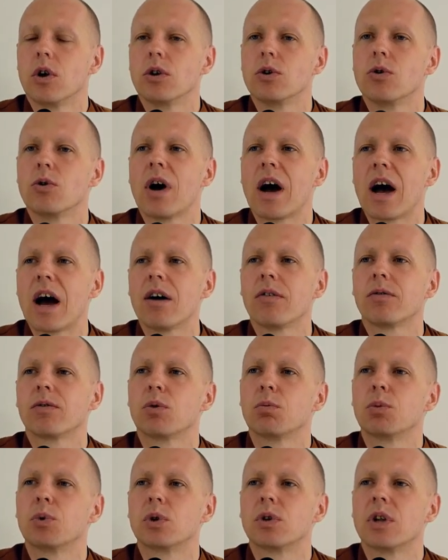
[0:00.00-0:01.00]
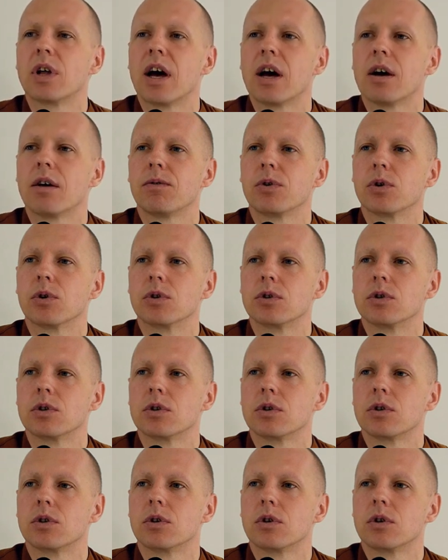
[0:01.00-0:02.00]
You have to put the
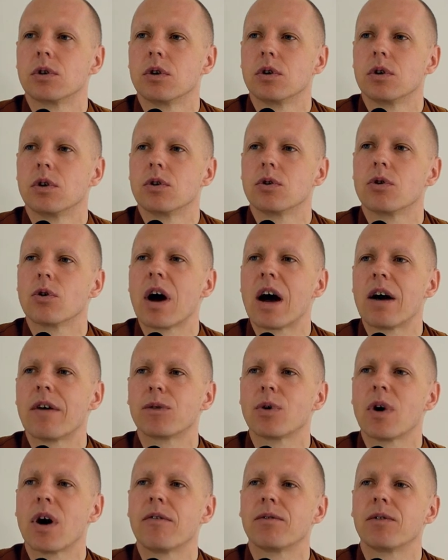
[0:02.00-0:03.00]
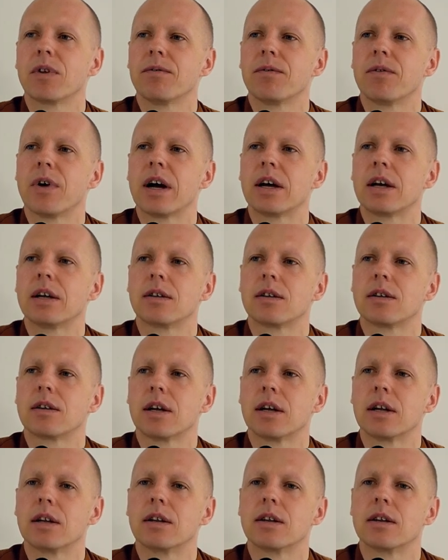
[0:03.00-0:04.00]
effort. You have to have the faith
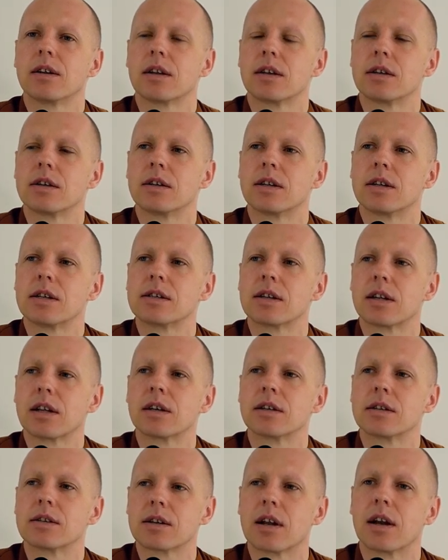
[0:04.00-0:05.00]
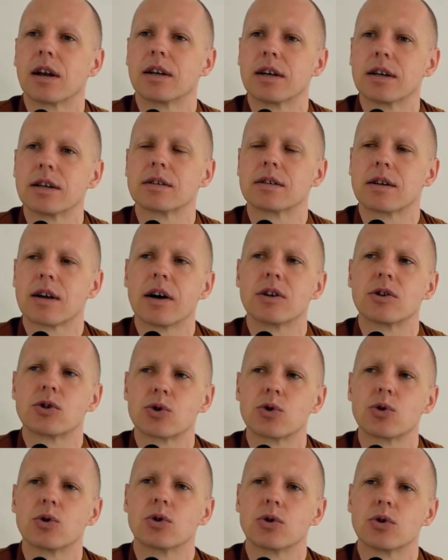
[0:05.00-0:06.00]
in the th these things that, yes, I
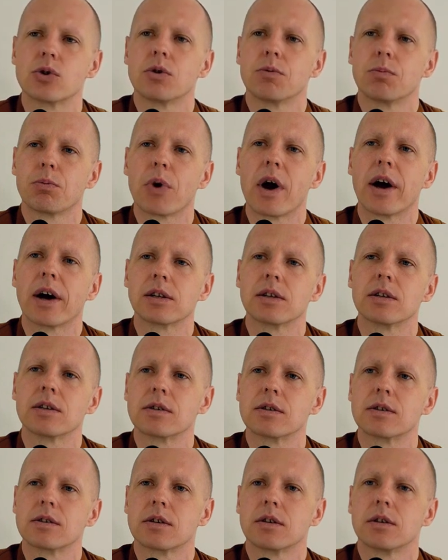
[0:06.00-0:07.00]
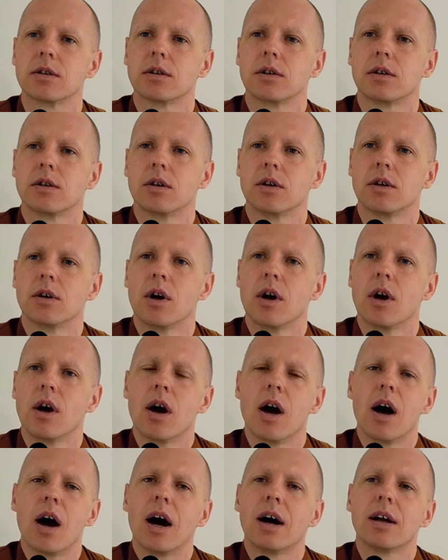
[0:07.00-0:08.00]
should practice.
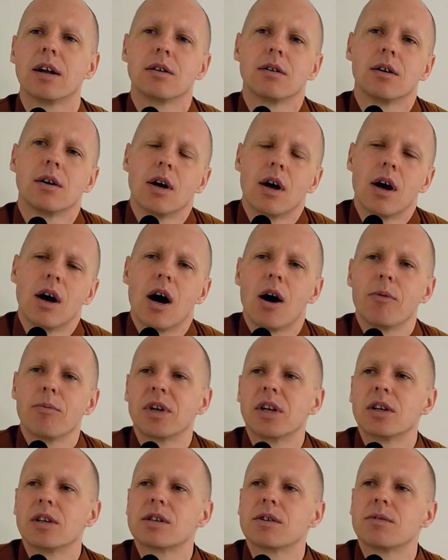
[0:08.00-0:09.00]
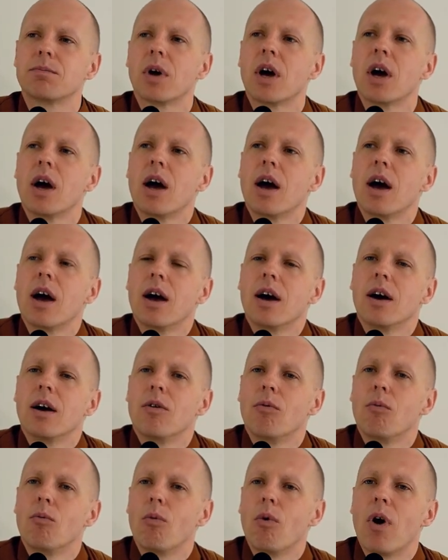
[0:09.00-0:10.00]
And I mean, it's a,
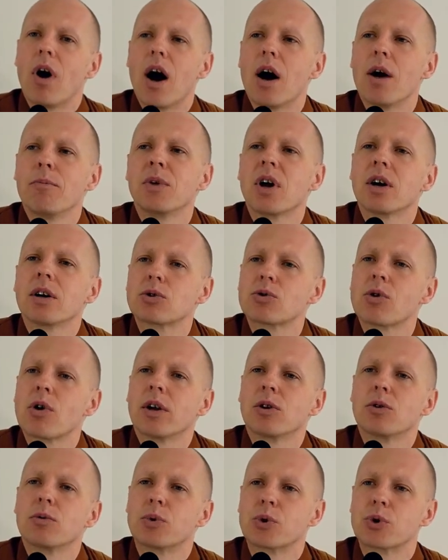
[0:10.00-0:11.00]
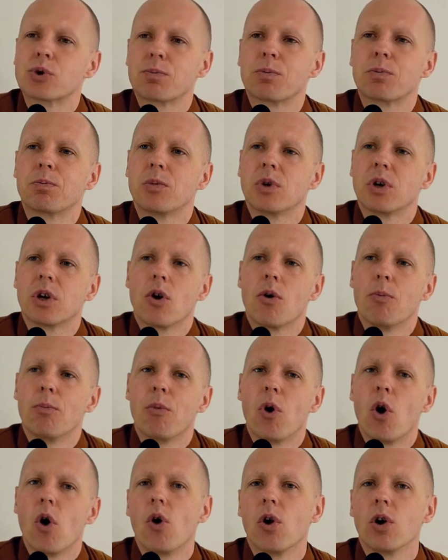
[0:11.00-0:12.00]
I'm not trying to push, you know,
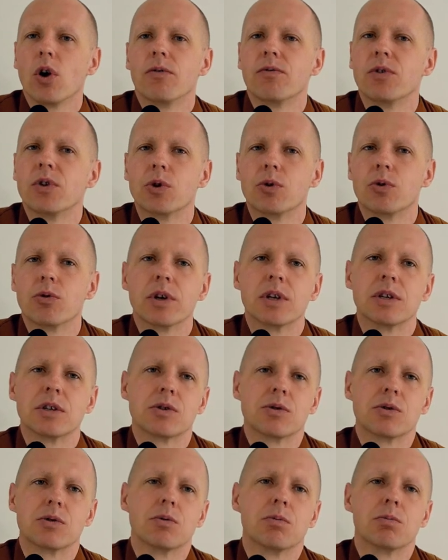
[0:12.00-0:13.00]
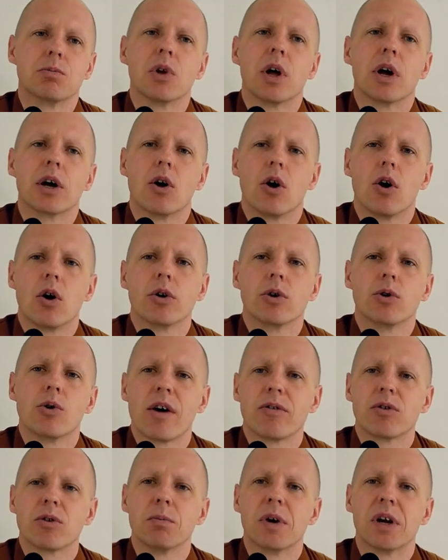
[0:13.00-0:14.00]
all of you into like, oh, you
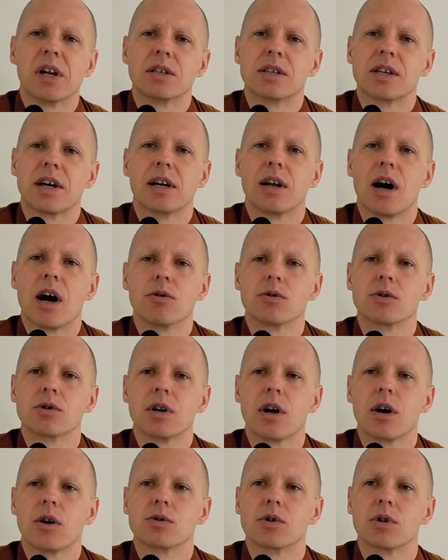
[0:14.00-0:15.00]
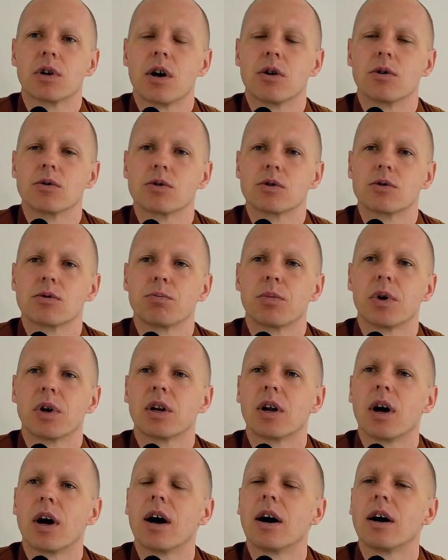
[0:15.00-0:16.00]
have to meditate hours and hours and hours.
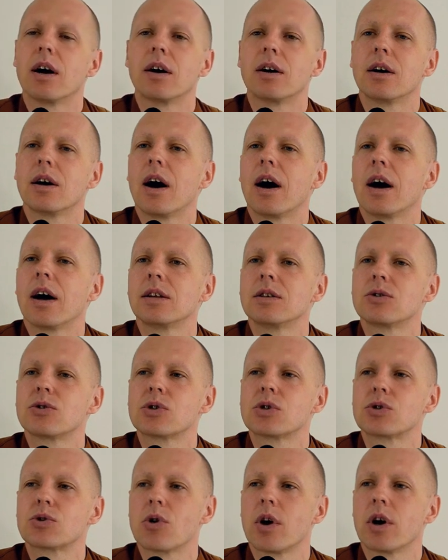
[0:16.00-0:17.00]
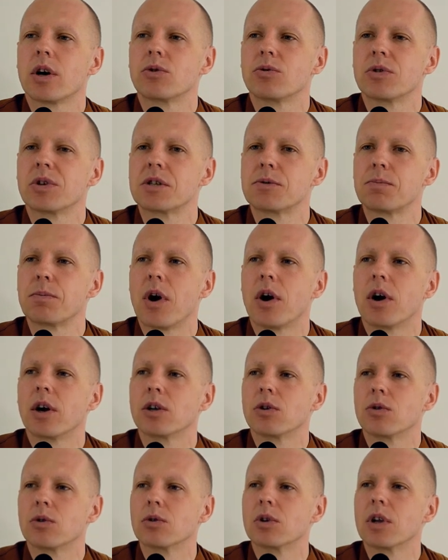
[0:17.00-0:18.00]
But I'm just trying to inspire
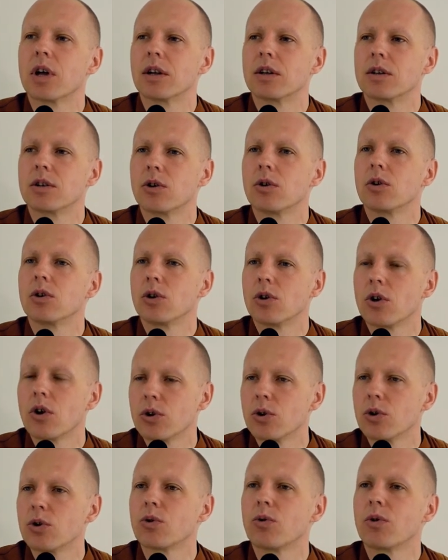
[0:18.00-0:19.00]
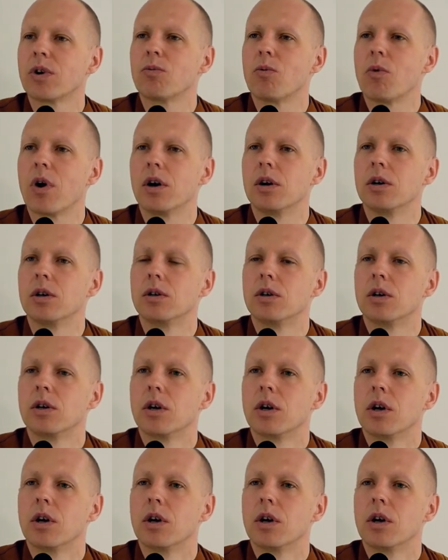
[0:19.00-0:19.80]
you that, you, you know, you're doing well.